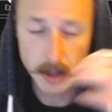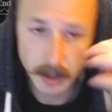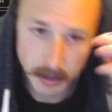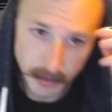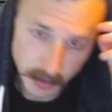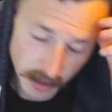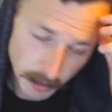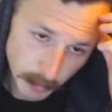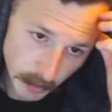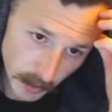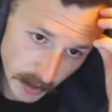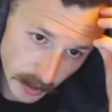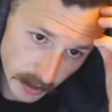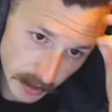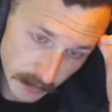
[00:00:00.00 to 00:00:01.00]
They're going to
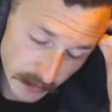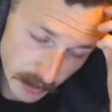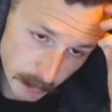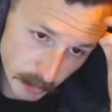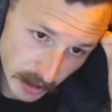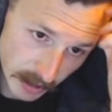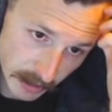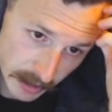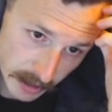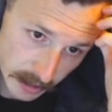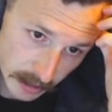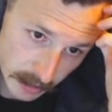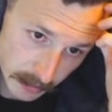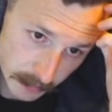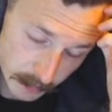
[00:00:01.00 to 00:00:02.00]
play... If they play like a...